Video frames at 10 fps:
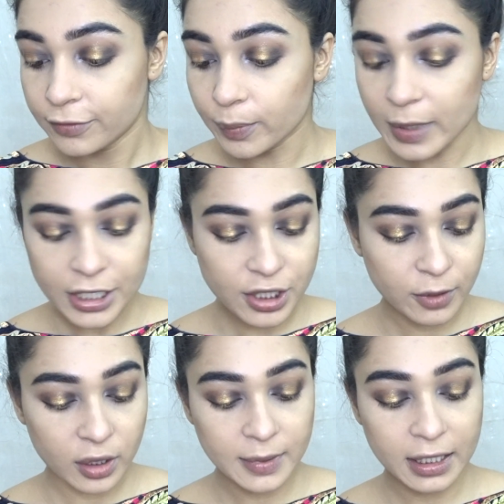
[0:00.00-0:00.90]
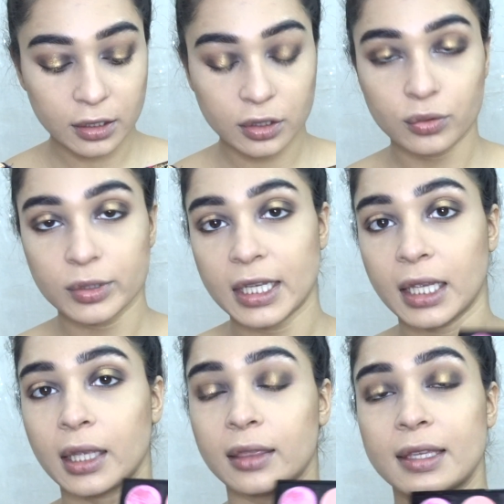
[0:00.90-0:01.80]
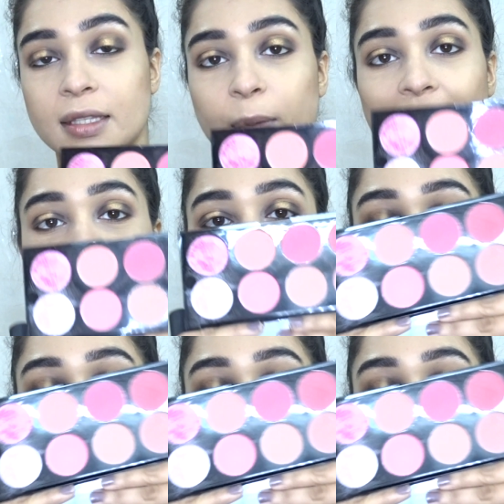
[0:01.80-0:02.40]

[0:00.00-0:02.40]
For blush, I'm going to be using this palette